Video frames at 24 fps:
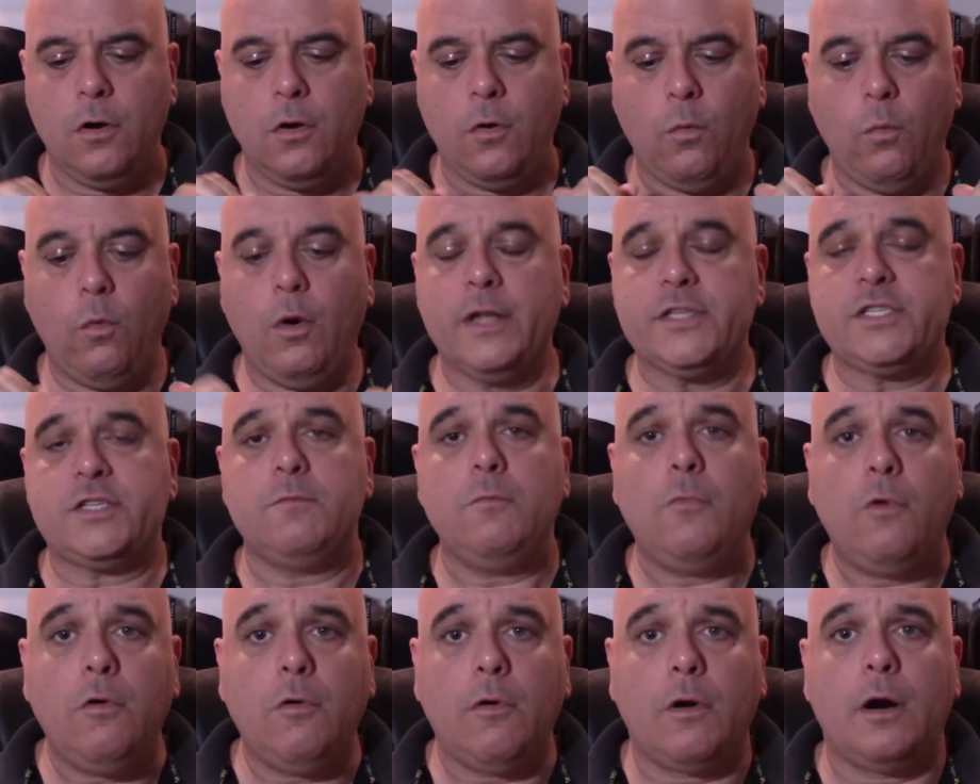What's
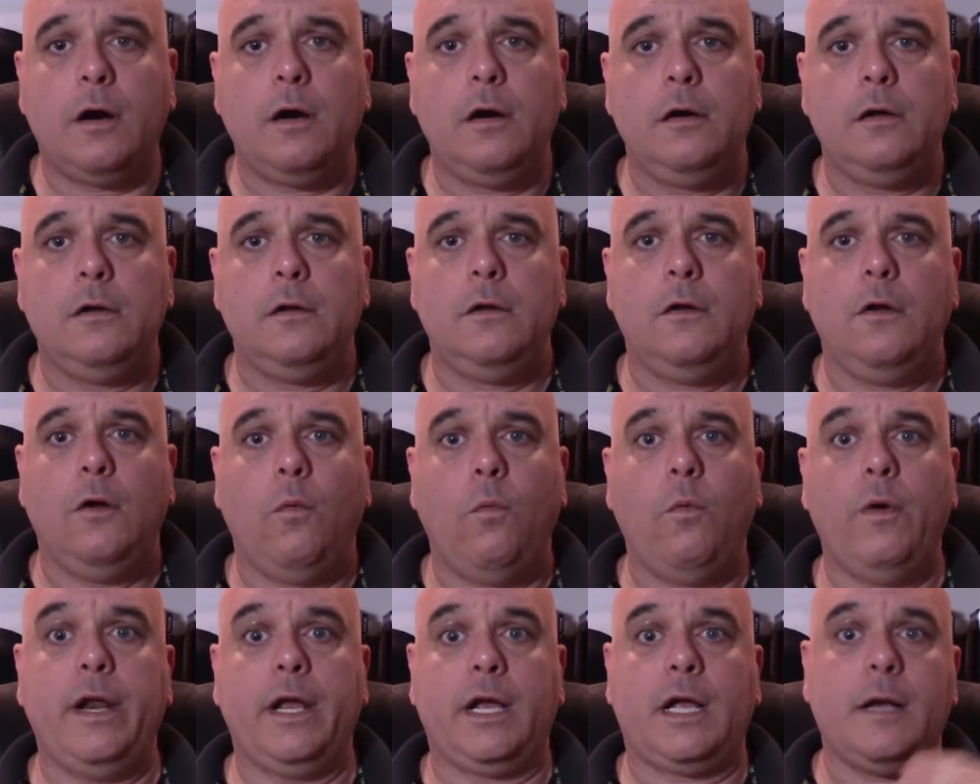more,
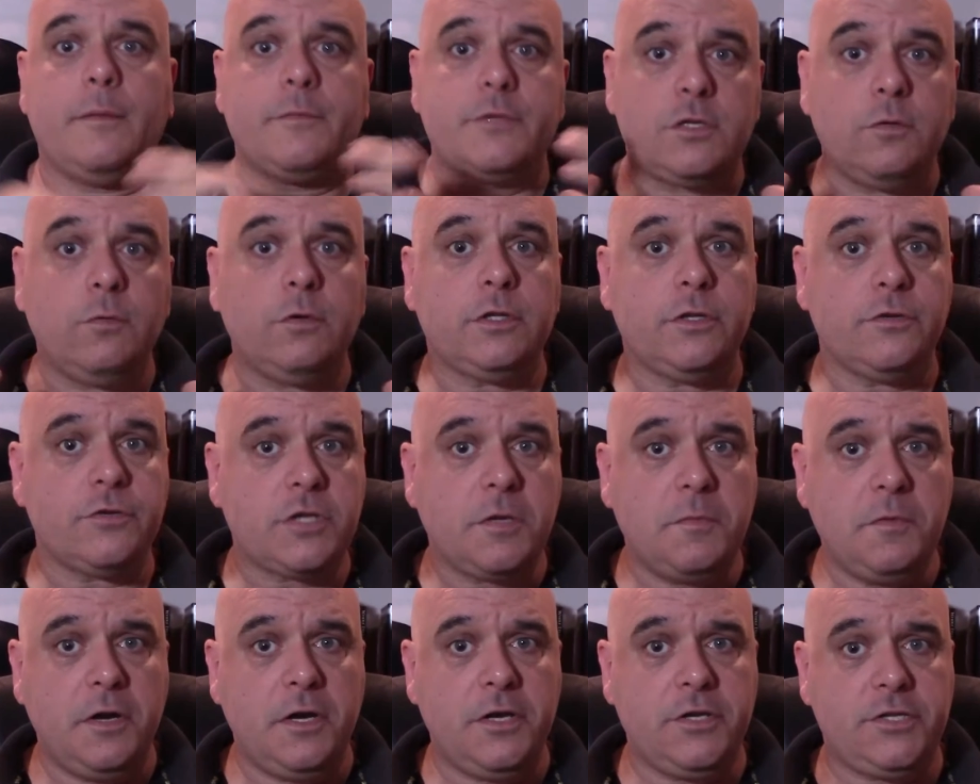when it comes to what those
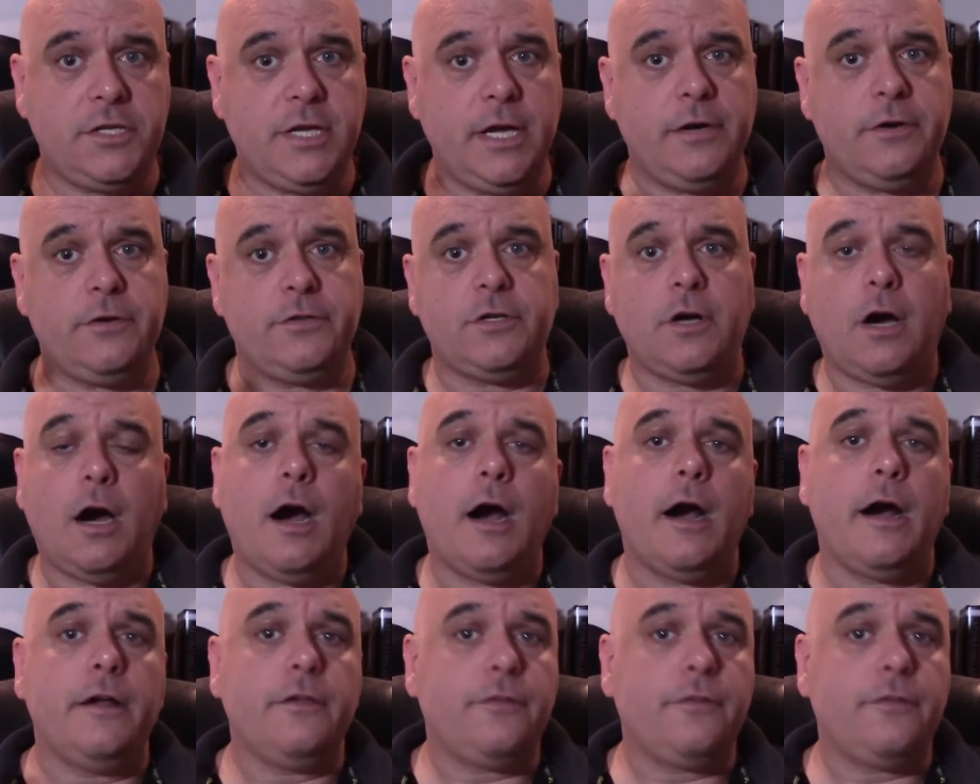community standards are,